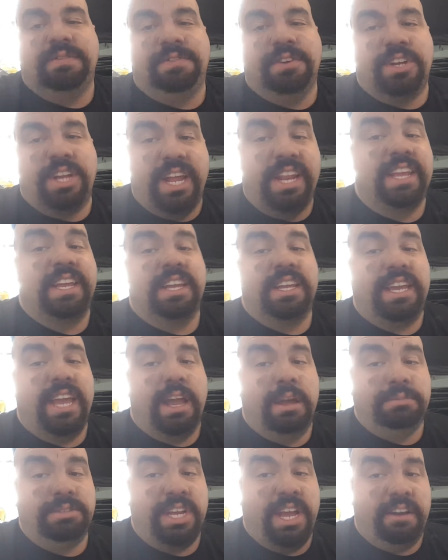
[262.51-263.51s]
if you're getting a
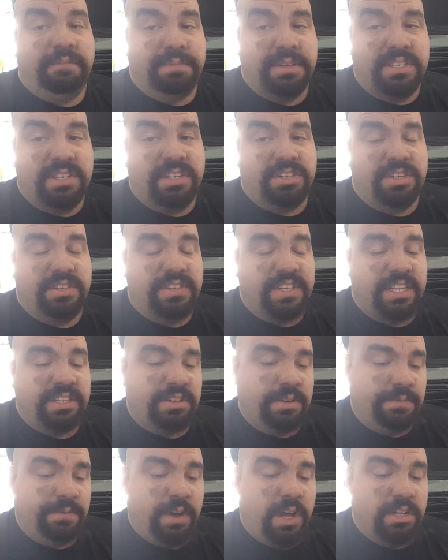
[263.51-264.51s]
camshaft position
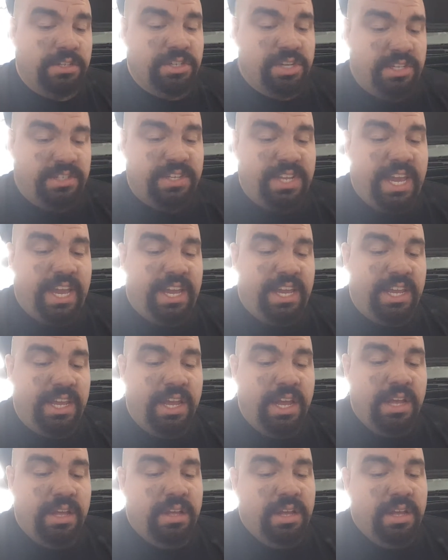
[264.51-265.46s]
sensor fault, just a